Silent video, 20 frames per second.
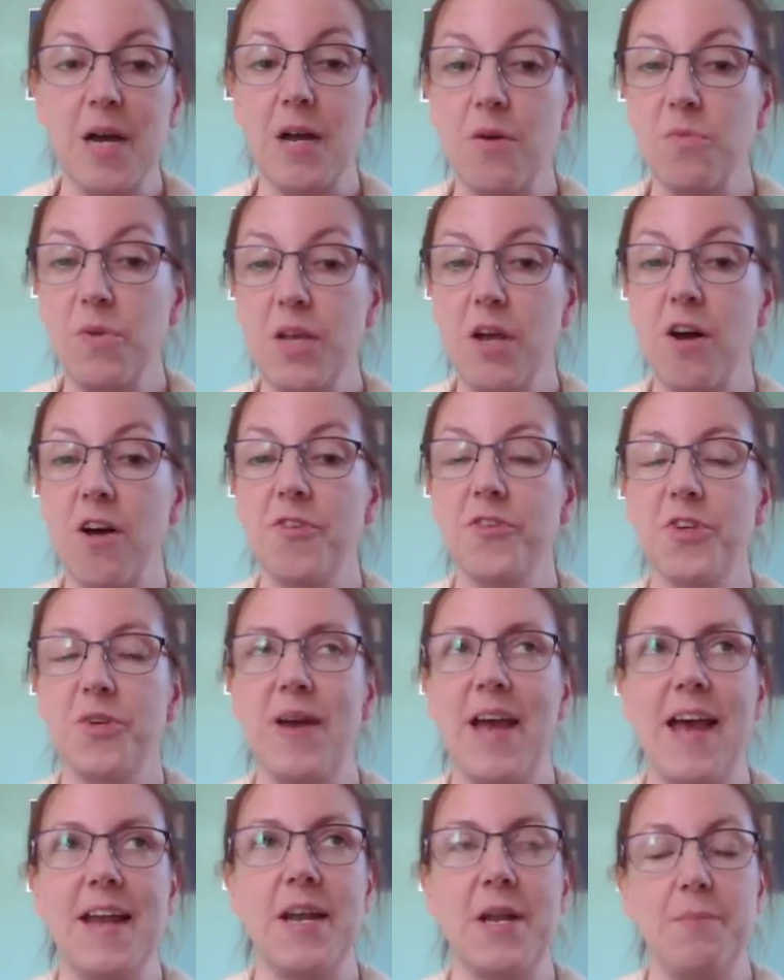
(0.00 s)
We also
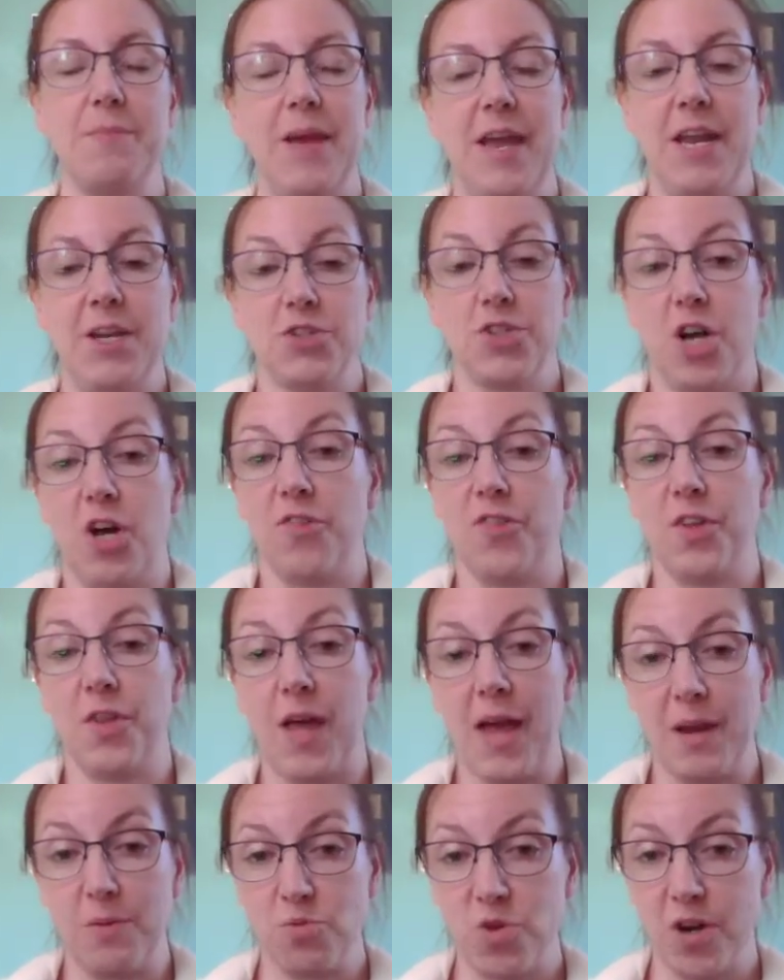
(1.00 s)
added a page called the
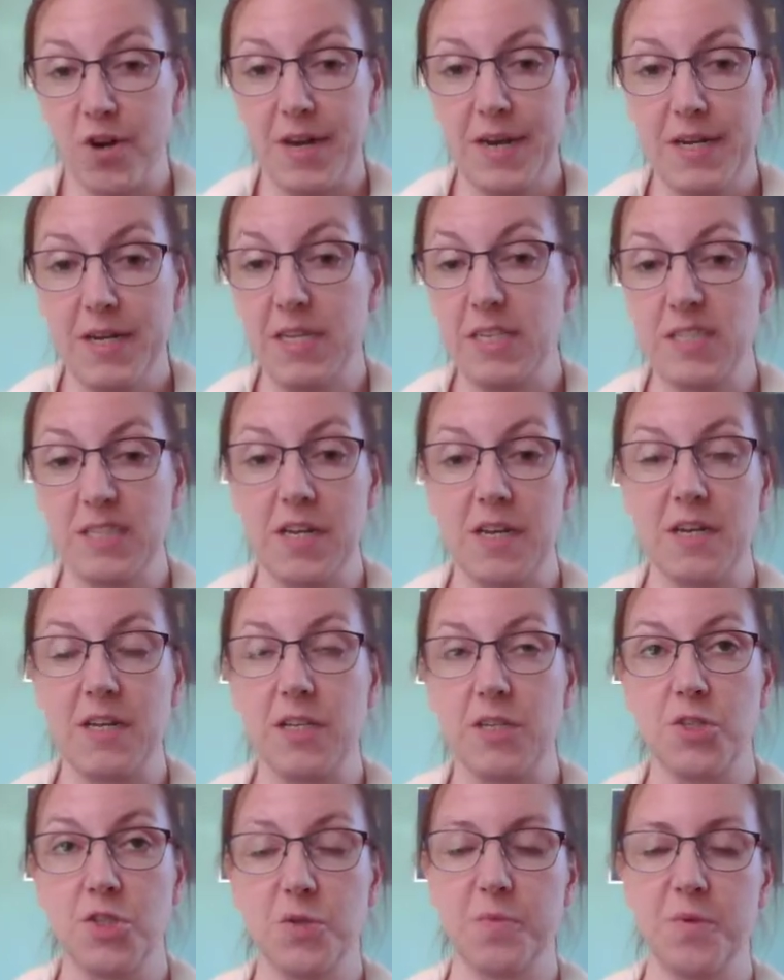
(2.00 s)
library. It's not
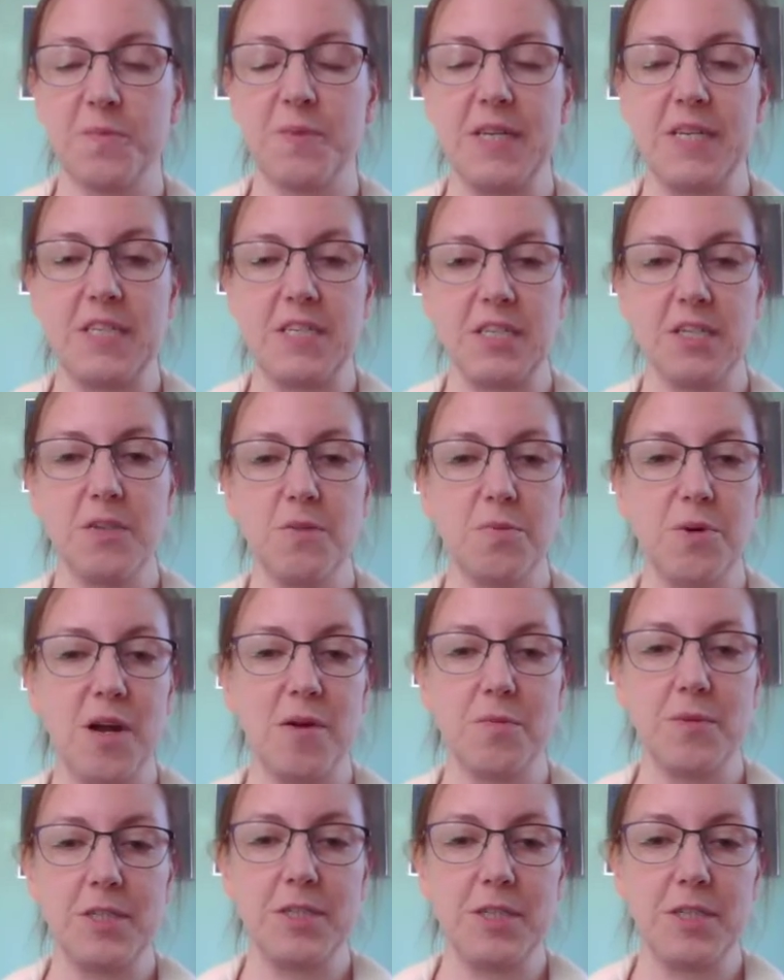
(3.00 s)
a super big deal
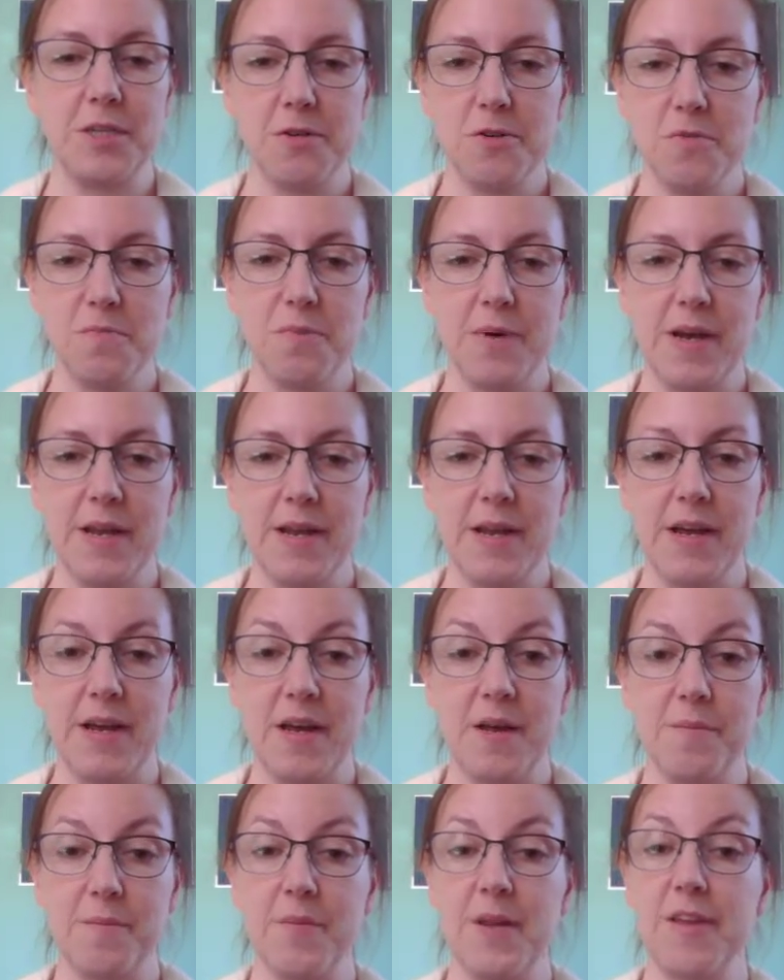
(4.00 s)
probably to you, but
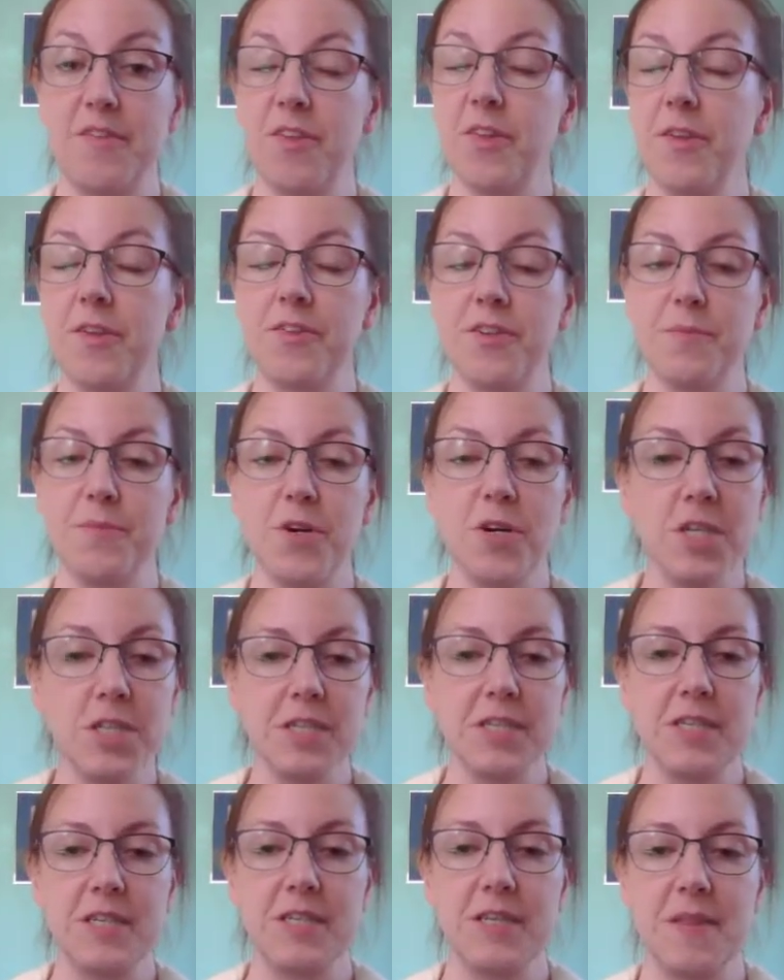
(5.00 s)
it's a list of
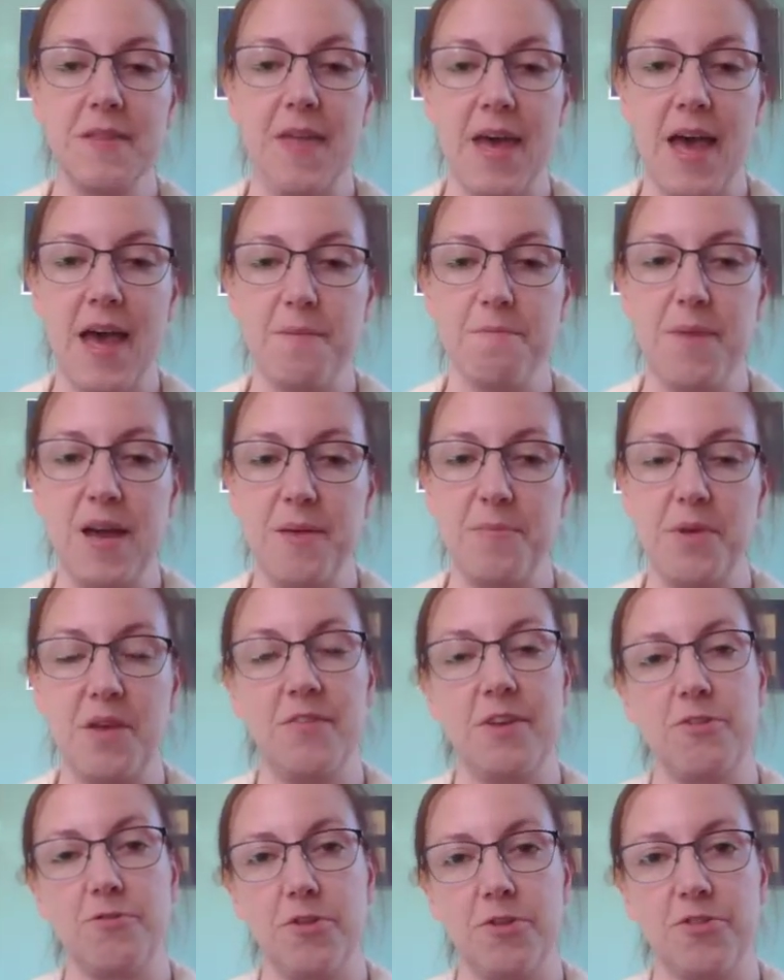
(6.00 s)
books that might be of
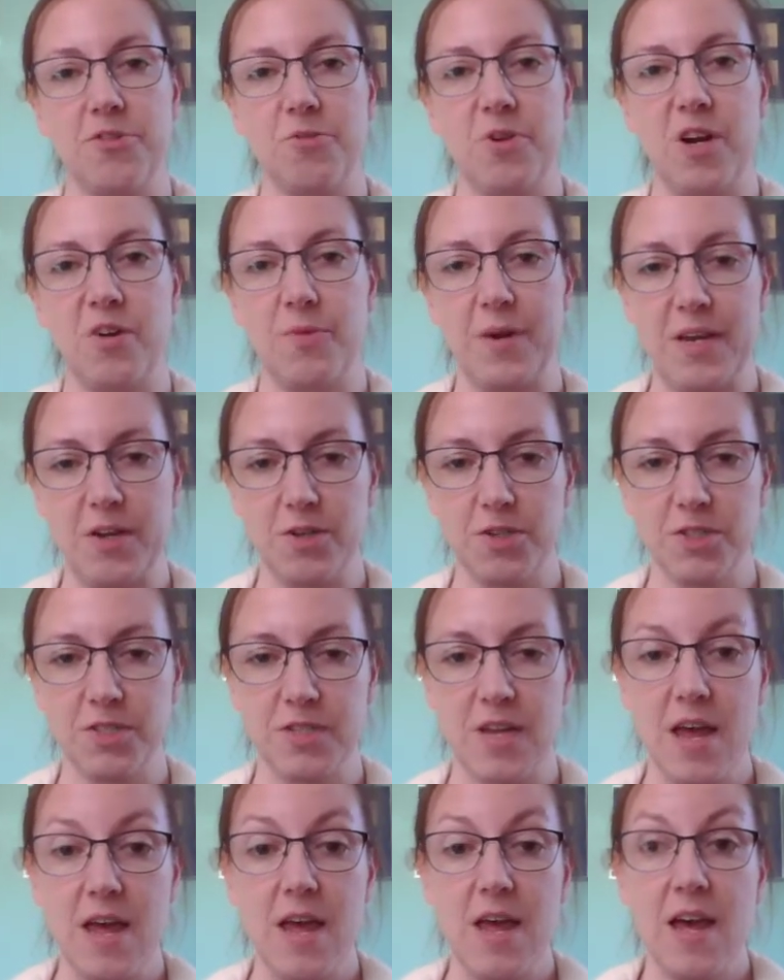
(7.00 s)
interest to our readers.
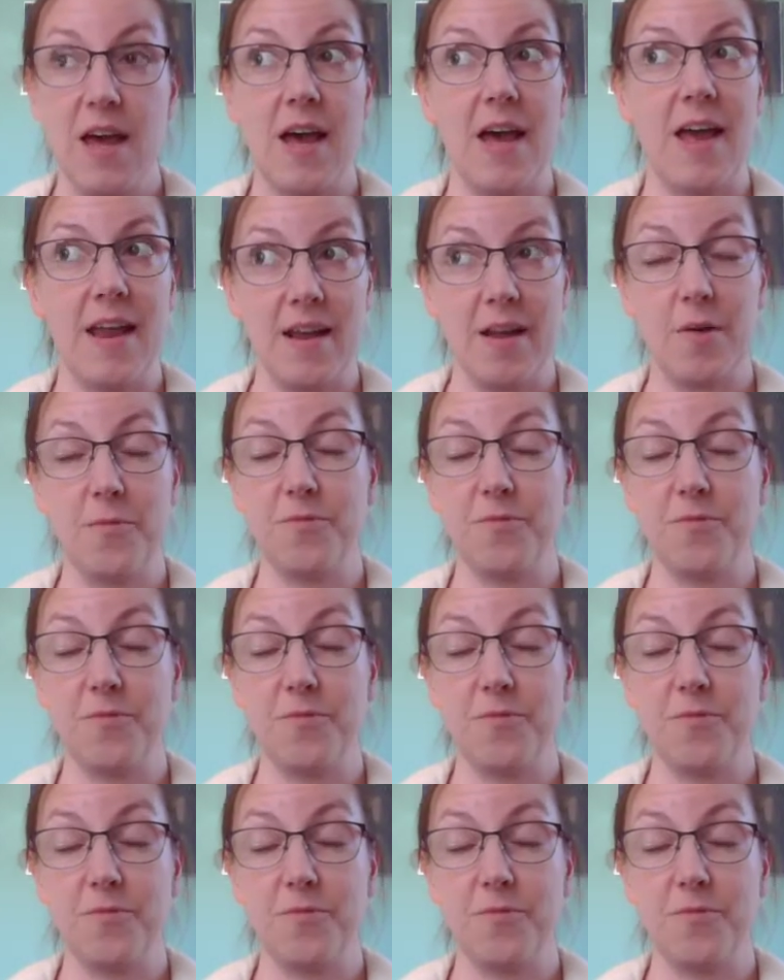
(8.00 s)
And